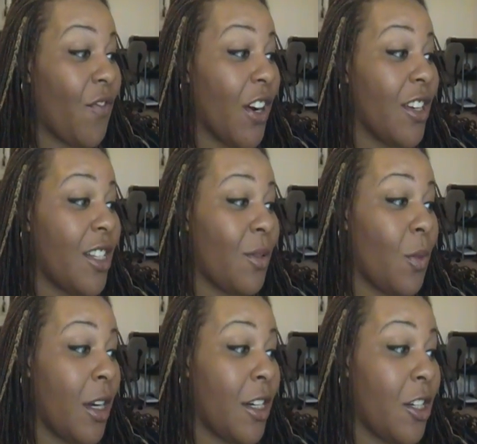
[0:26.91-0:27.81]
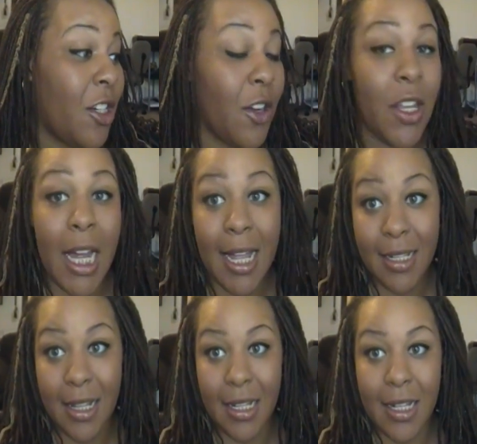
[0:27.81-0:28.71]
first want to show you
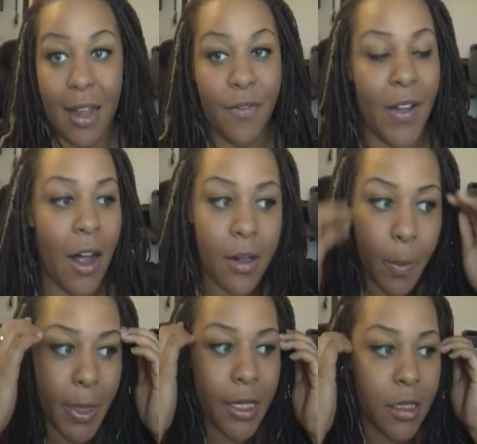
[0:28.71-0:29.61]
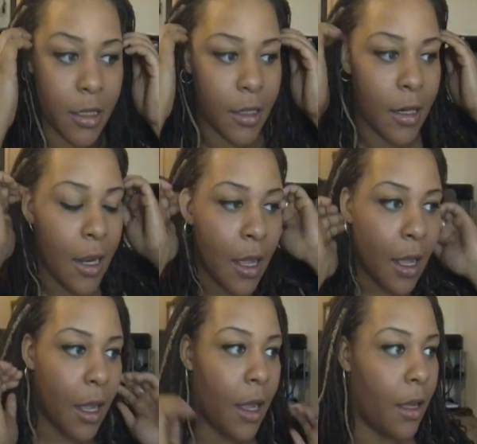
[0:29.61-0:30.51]
guys this i found a picture
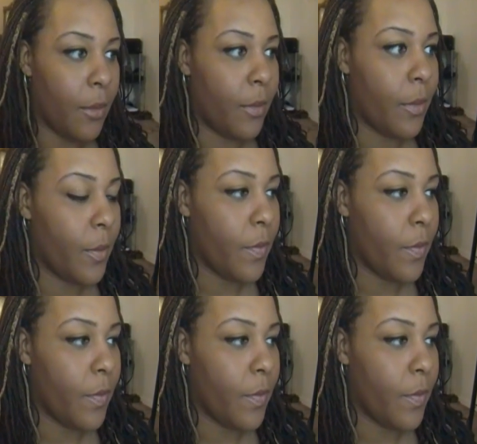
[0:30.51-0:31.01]
um,